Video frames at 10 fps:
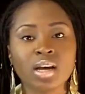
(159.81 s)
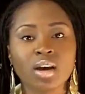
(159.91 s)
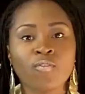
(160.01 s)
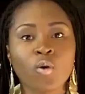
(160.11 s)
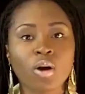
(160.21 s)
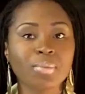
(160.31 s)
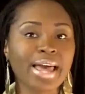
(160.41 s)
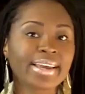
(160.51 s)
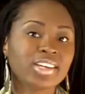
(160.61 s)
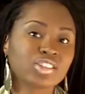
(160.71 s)
for Black
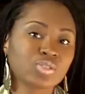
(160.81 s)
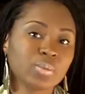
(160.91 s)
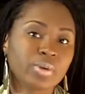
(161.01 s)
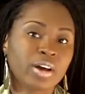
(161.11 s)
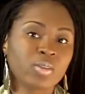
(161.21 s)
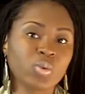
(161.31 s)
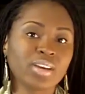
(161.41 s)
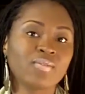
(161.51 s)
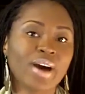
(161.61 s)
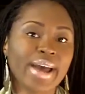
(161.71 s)
History Month, we
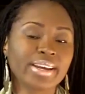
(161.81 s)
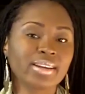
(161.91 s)
invited